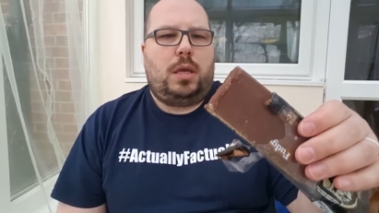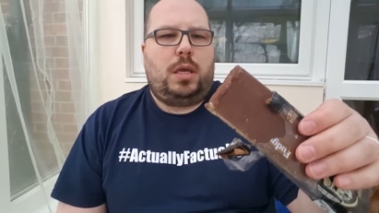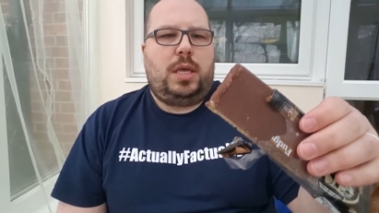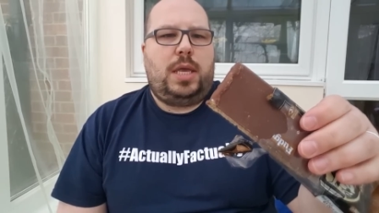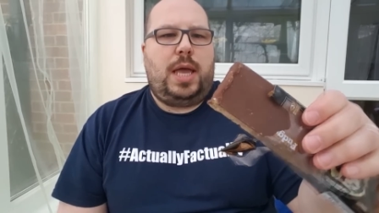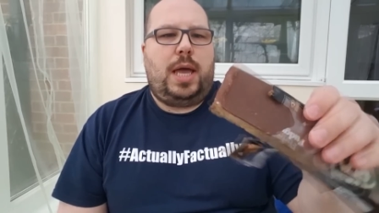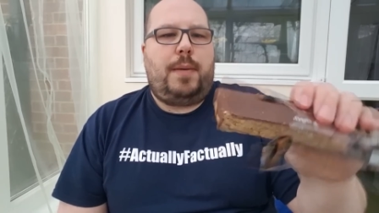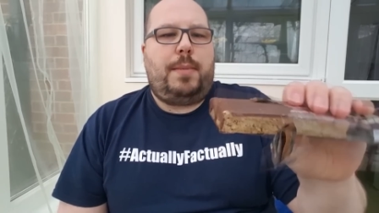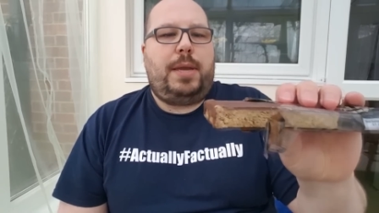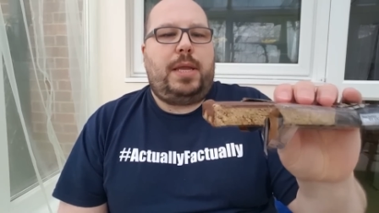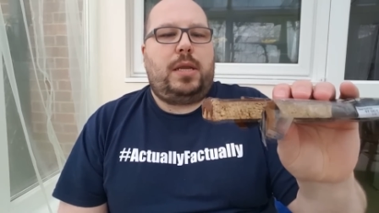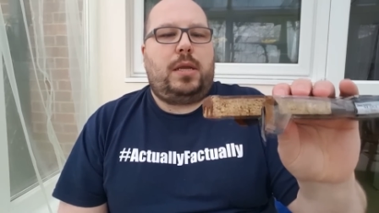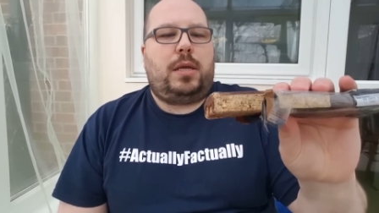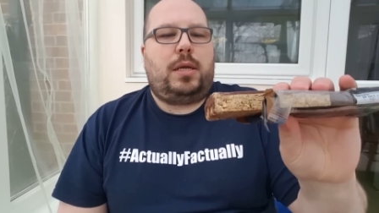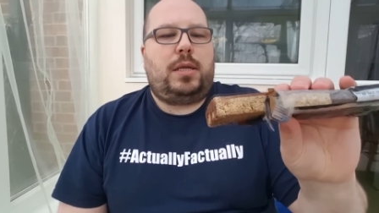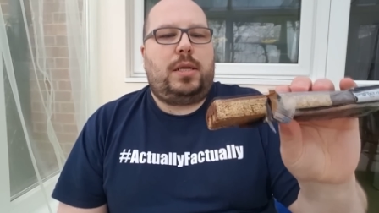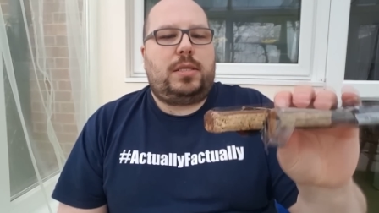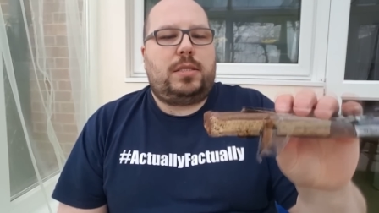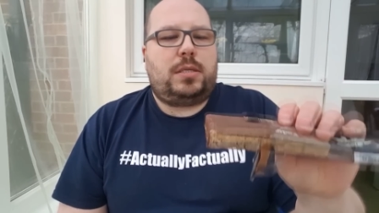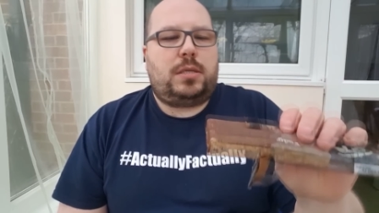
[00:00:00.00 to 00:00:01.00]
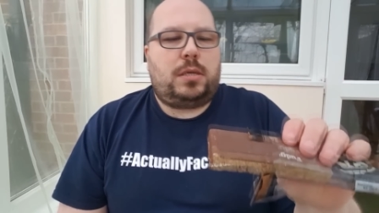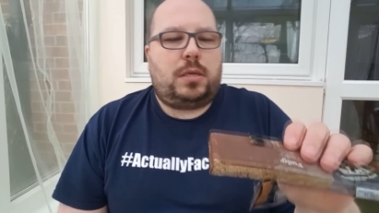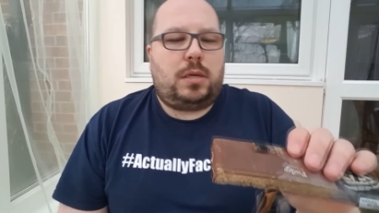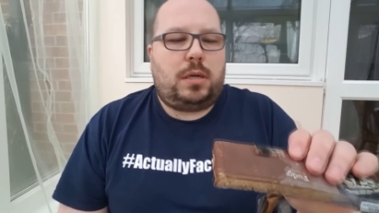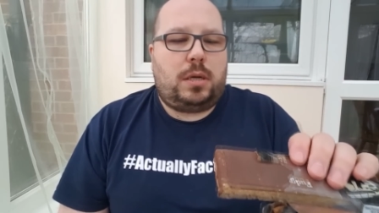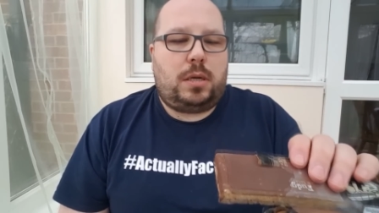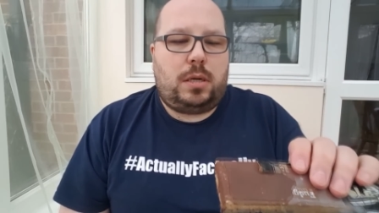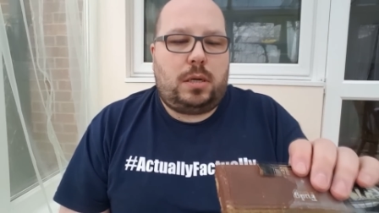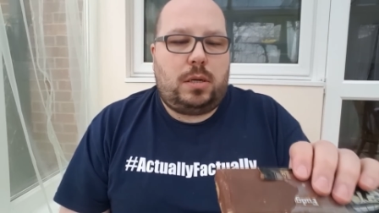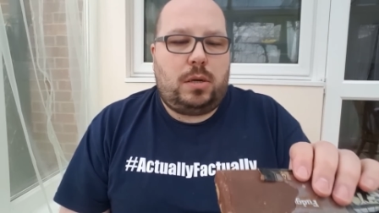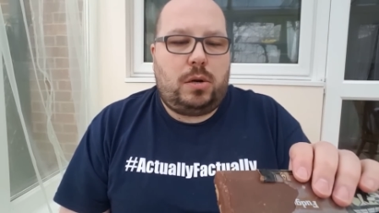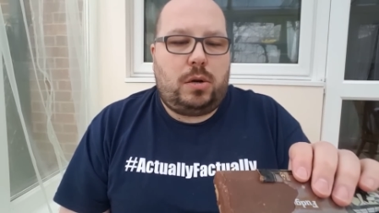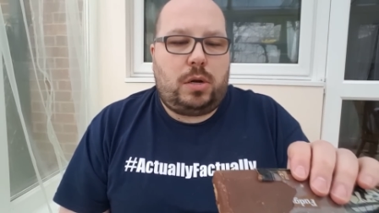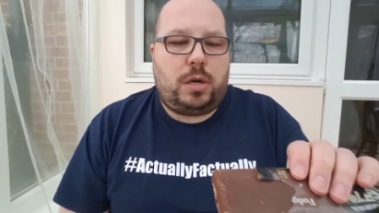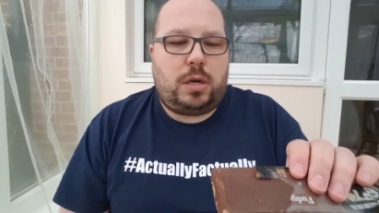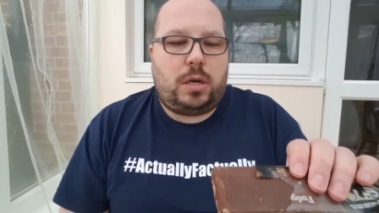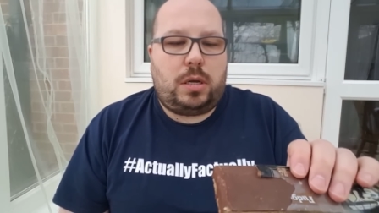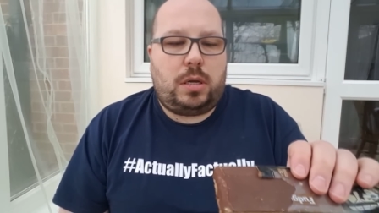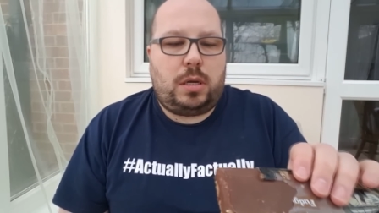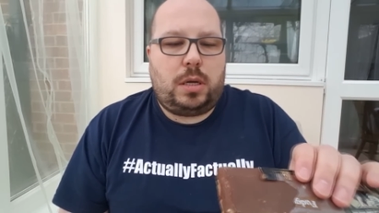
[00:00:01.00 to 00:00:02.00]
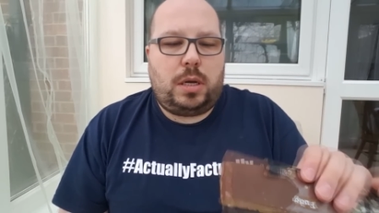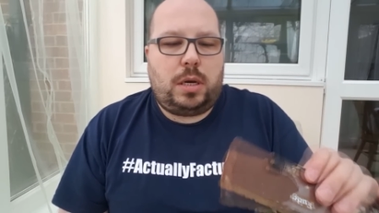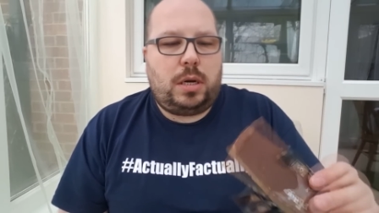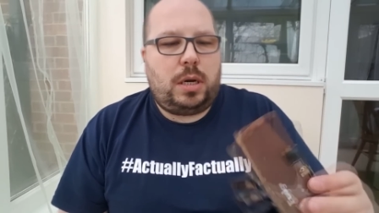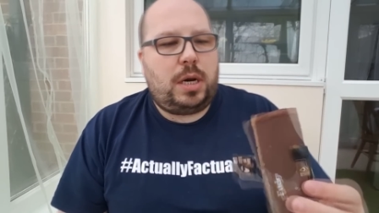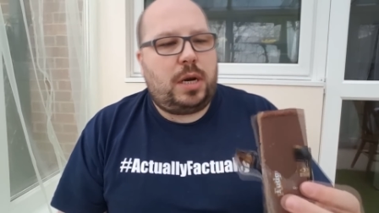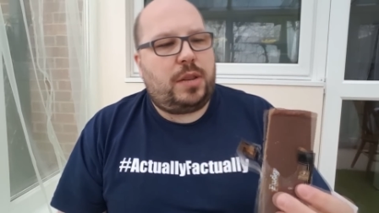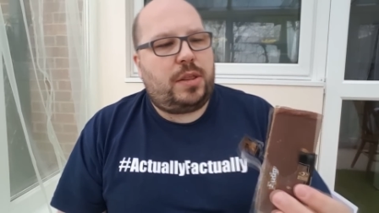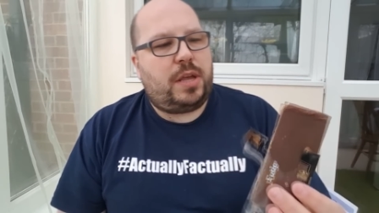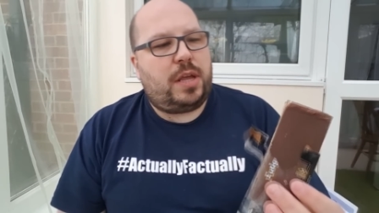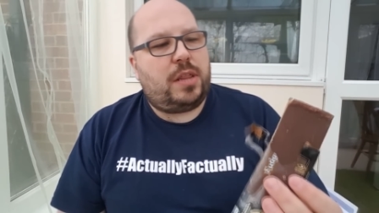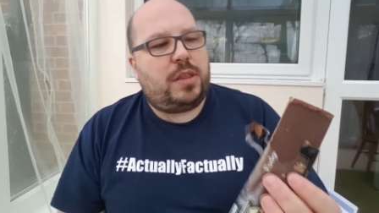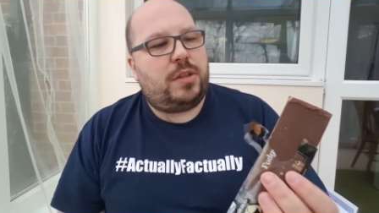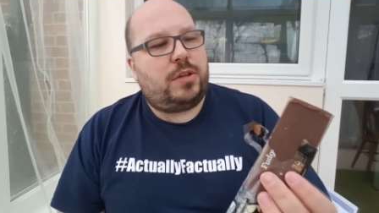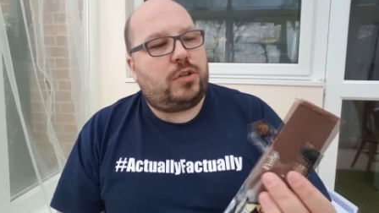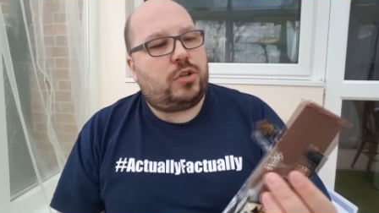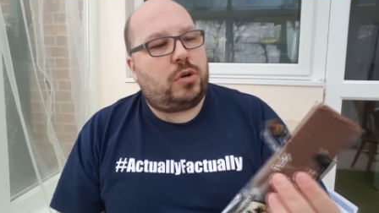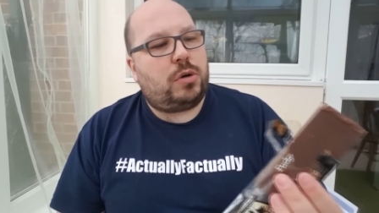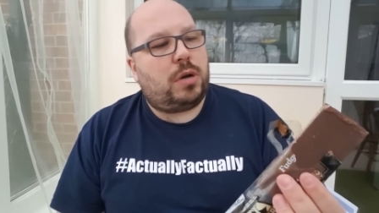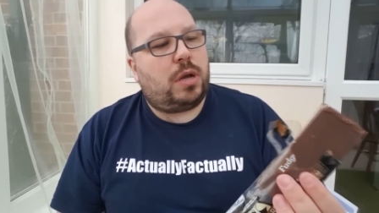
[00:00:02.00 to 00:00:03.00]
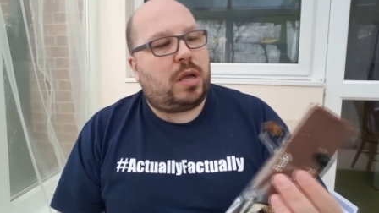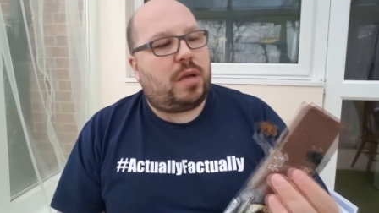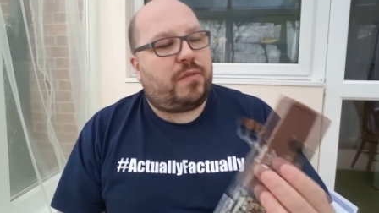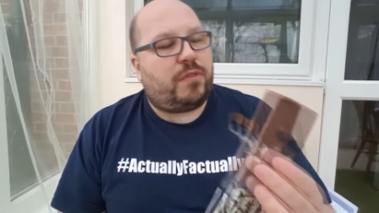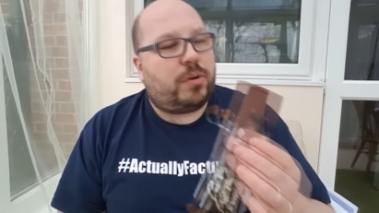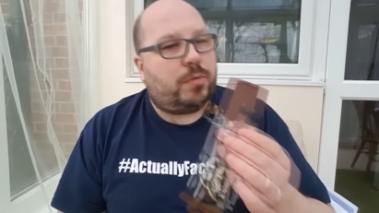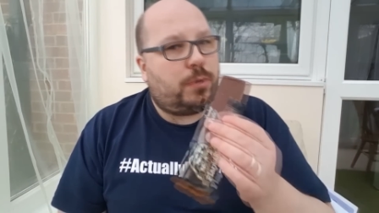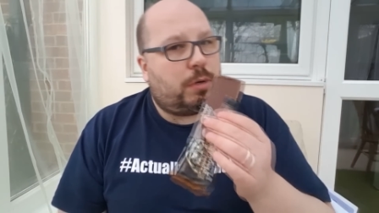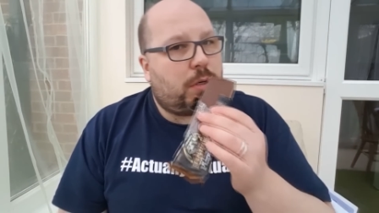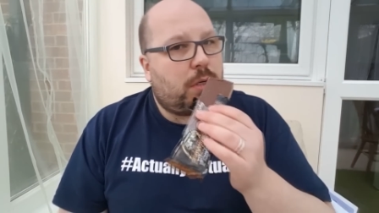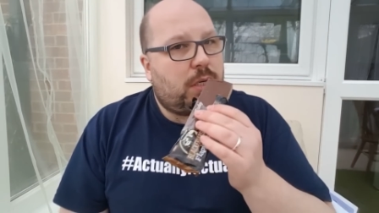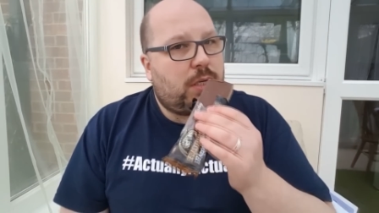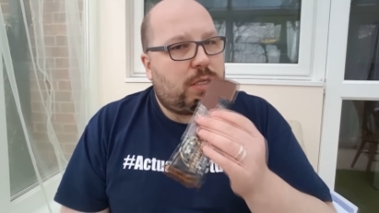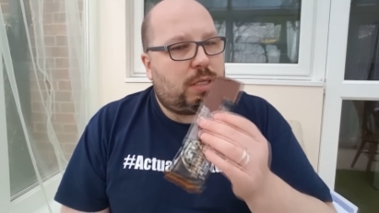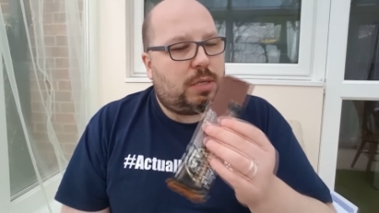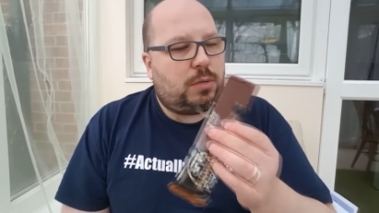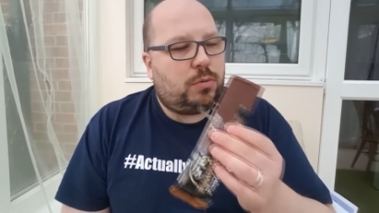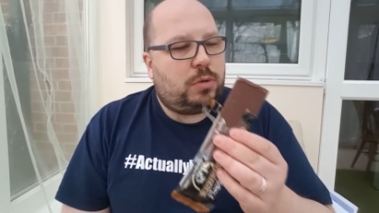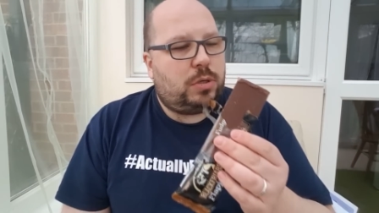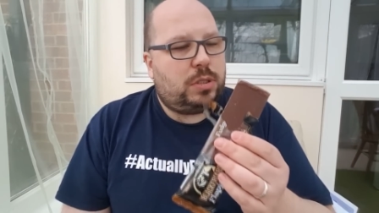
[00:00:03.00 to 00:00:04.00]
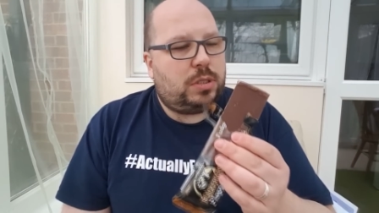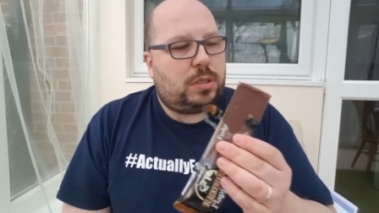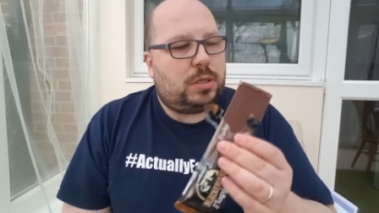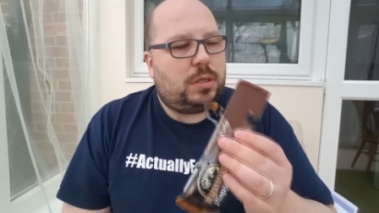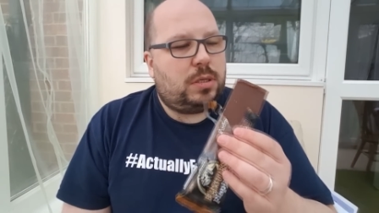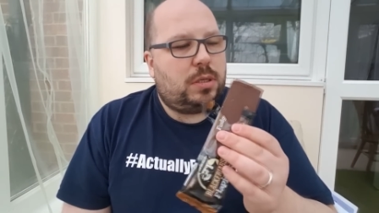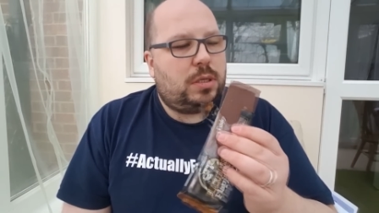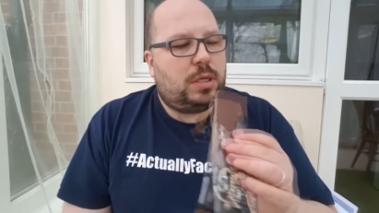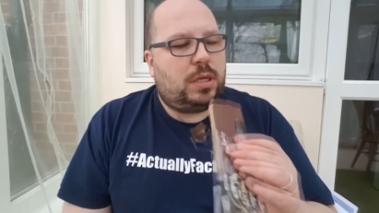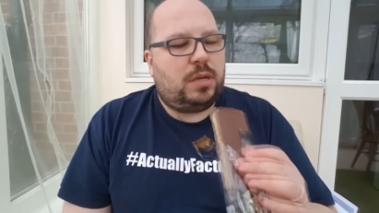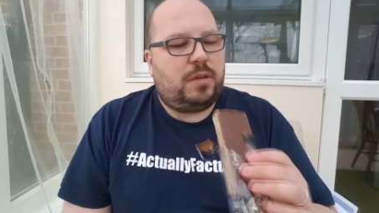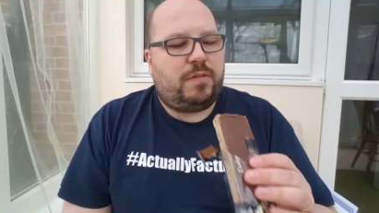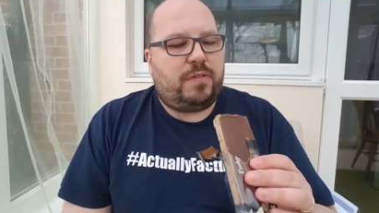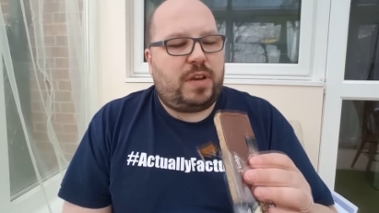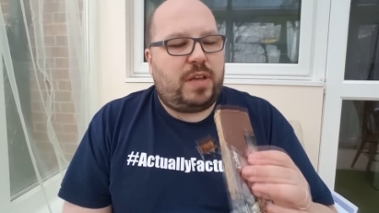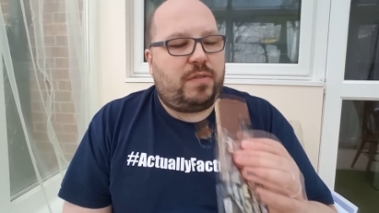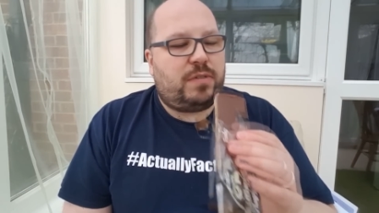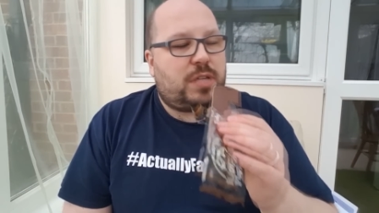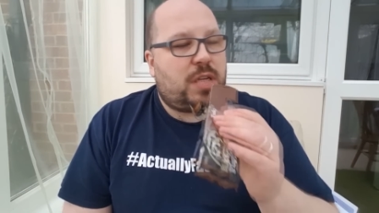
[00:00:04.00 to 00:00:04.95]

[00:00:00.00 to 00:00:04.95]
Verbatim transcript: Yeah, I mean, it doesn't look anything other than chocolate covered, but let's see what its flavour's